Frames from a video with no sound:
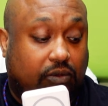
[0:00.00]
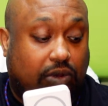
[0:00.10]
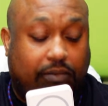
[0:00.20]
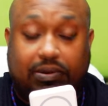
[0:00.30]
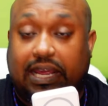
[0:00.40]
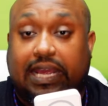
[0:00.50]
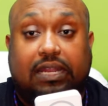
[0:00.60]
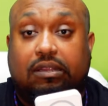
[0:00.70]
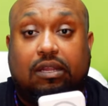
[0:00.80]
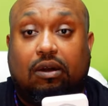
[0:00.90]
when I'm
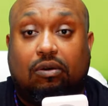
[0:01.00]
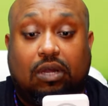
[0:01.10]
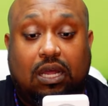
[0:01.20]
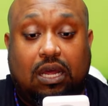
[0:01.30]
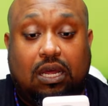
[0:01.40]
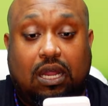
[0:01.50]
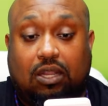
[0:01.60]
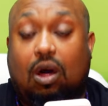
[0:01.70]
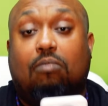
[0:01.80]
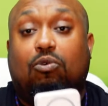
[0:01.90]
playing, you know, a
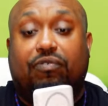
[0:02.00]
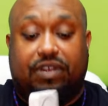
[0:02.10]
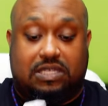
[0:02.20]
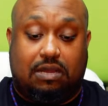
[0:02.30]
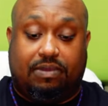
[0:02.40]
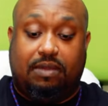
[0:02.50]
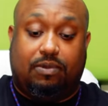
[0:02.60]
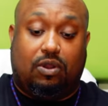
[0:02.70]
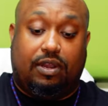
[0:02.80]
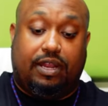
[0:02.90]
long movie or something, keep
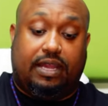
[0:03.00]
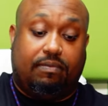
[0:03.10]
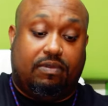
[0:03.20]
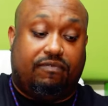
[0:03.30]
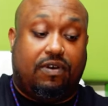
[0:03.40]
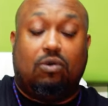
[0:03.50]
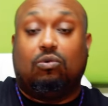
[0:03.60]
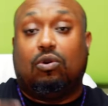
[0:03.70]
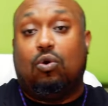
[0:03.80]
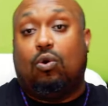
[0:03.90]
it on there, keeping the
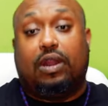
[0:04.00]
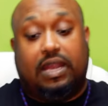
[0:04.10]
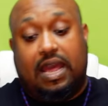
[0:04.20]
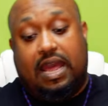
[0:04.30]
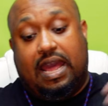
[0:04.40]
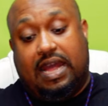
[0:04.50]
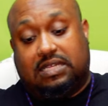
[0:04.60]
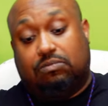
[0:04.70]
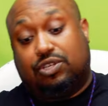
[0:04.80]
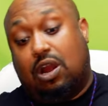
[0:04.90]
phone going
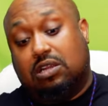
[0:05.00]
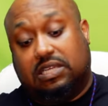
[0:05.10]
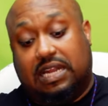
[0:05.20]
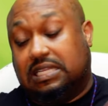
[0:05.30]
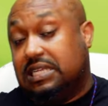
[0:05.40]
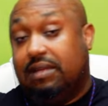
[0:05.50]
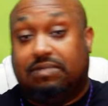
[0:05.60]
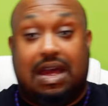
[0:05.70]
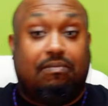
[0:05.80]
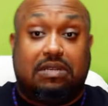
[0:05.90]
as I'm charging at the same
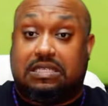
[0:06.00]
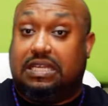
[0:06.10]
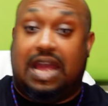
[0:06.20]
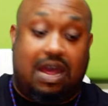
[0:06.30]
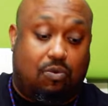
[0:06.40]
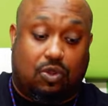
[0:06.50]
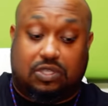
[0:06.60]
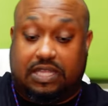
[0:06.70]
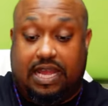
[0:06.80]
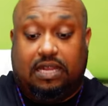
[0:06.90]
time. Let's see how it
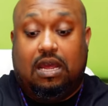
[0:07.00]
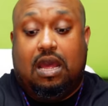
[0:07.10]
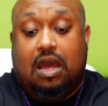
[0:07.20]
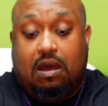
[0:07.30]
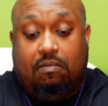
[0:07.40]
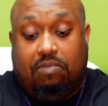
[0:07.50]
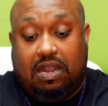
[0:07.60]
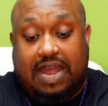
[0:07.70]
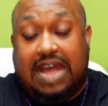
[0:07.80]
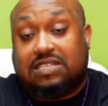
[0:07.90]
works then.
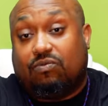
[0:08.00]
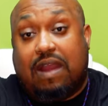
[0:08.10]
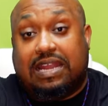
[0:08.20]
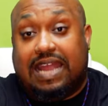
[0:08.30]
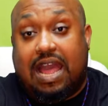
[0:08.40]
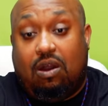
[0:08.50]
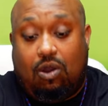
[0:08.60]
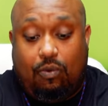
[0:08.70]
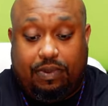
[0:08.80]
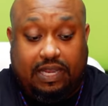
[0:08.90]
But as of right
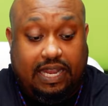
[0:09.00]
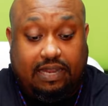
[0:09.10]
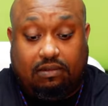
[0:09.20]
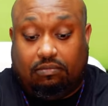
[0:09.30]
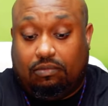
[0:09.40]
now, opening it,